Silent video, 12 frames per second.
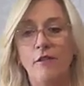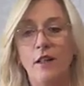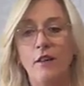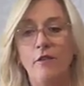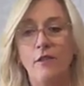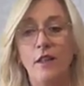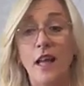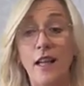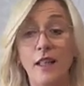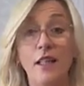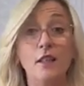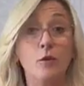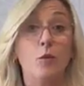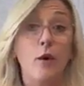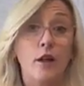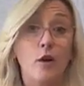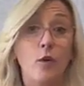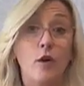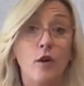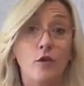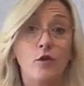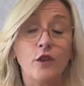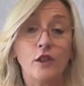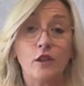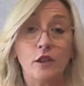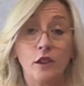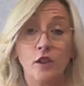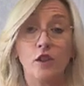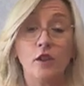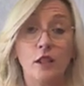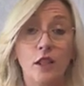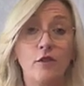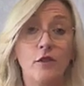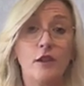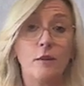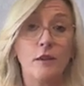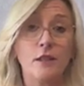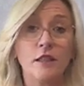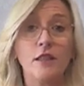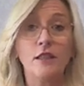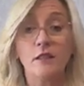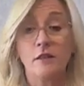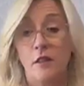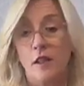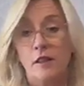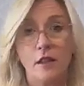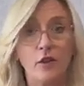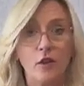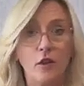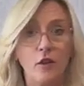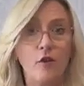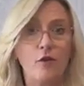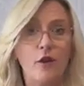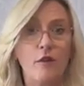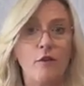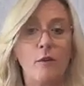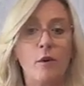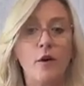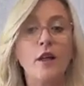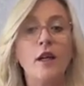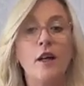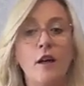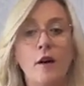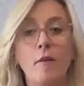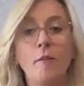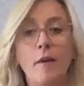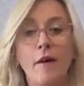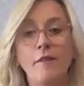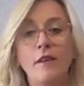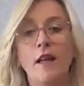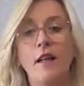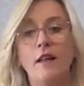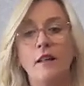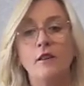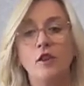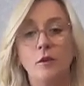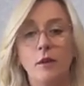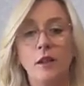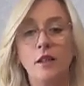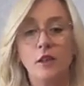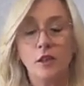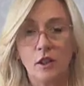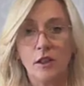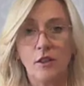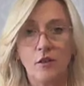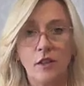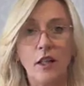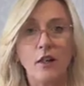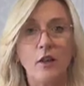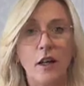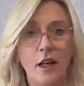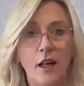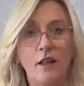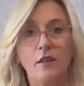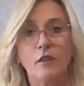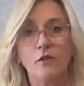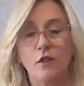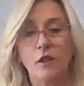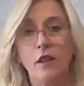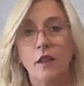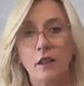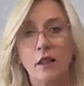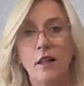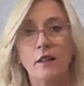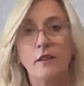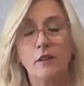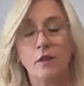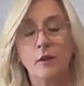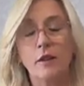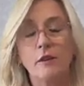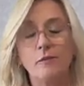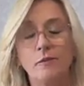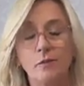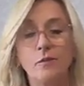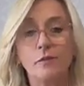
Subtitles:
If that is where you want to sit yourself as a business, so not for everybody, but then to me, it's just a value add for clients as well.